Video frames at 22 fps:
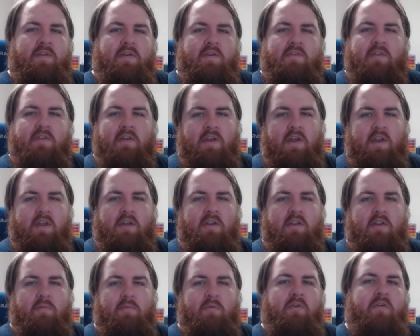I start getting
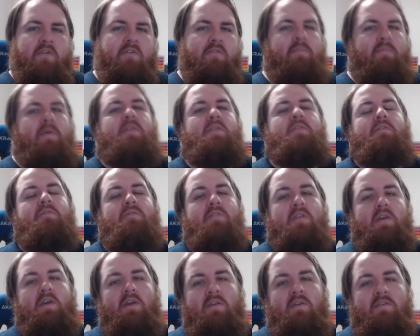into more expensive
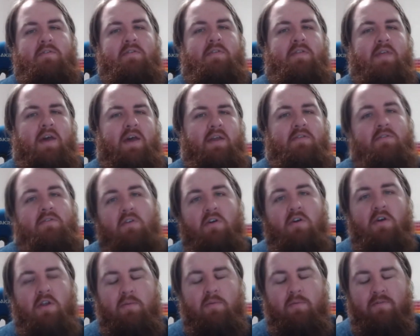things, that's
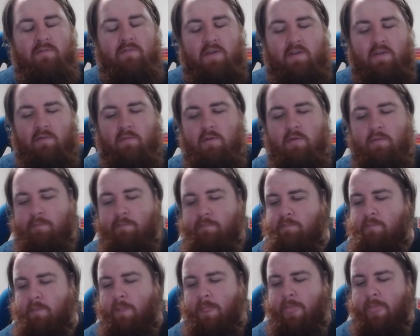not going to be feasible.
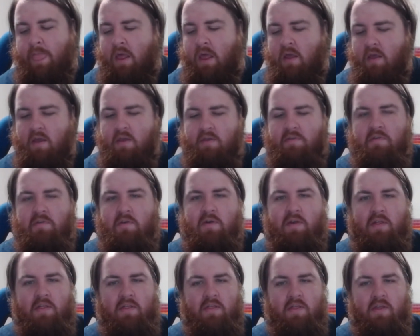
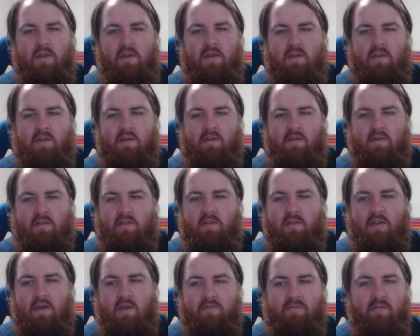So I think
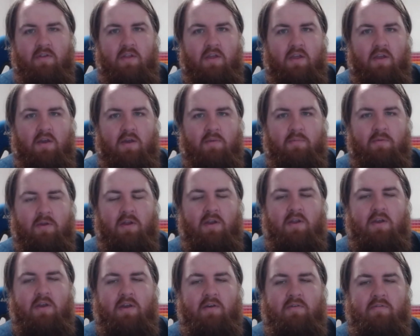definitely I'm going
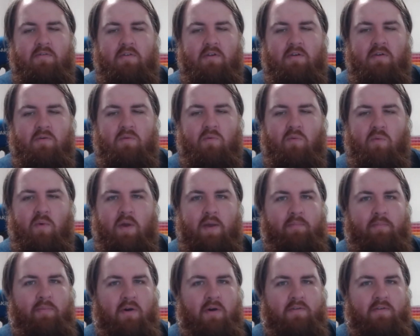to have to, where
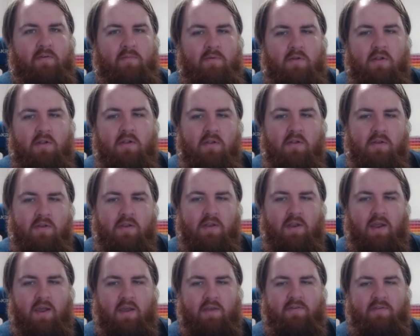possible,
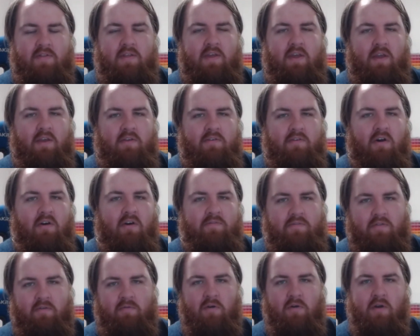test things
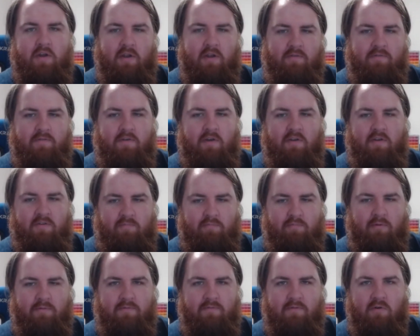off the rocket first
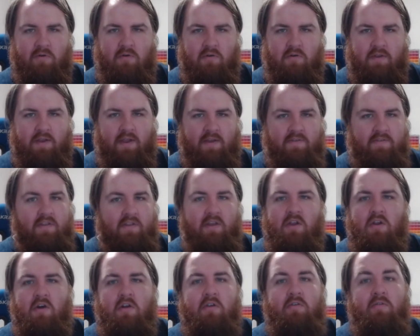before testing
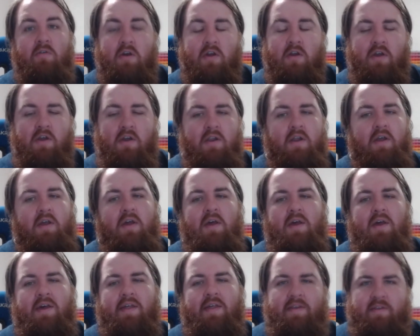it on a rocket.
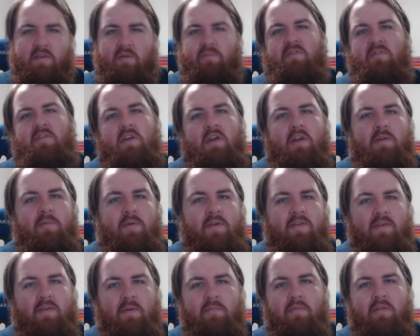There's obviously going to be
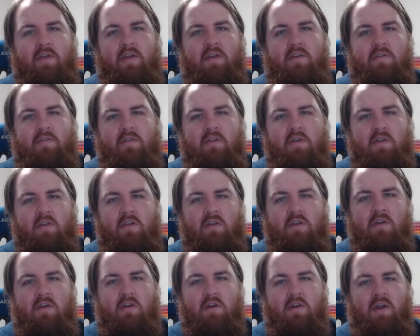some things that
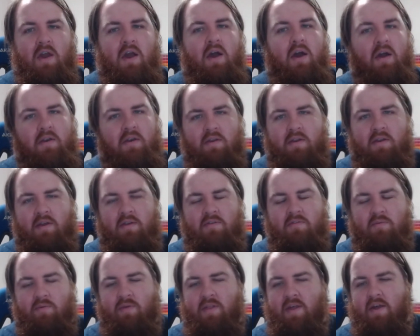you can't
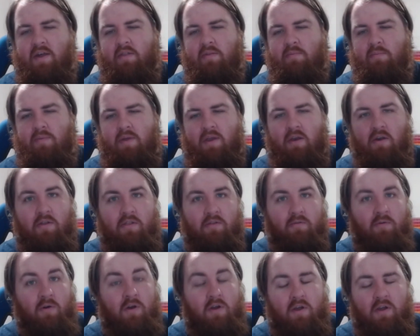test without being on the
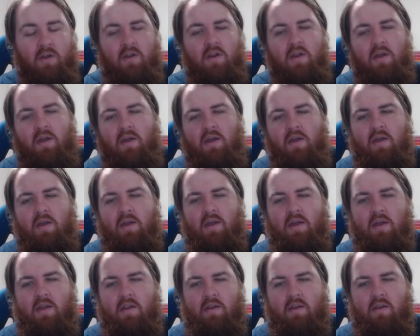rocket,
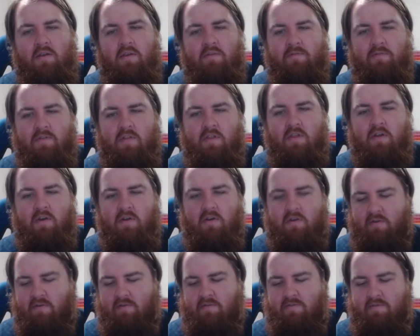and for
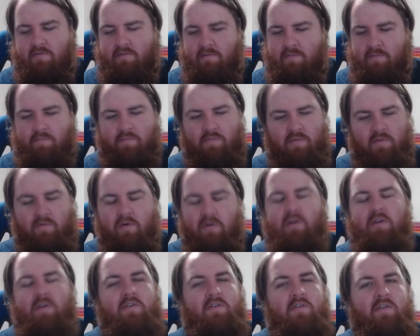those, the
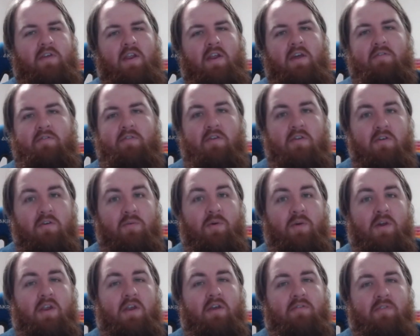rocket's just going to have to do, and we're
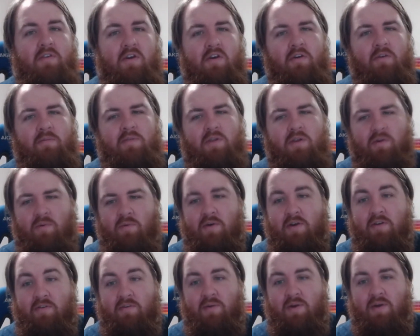going to have to hope that it
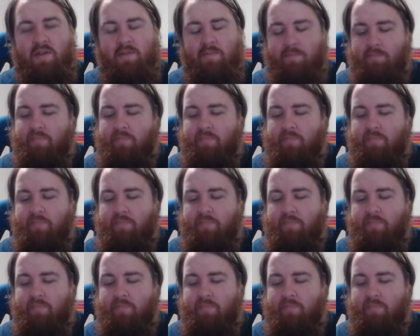works well.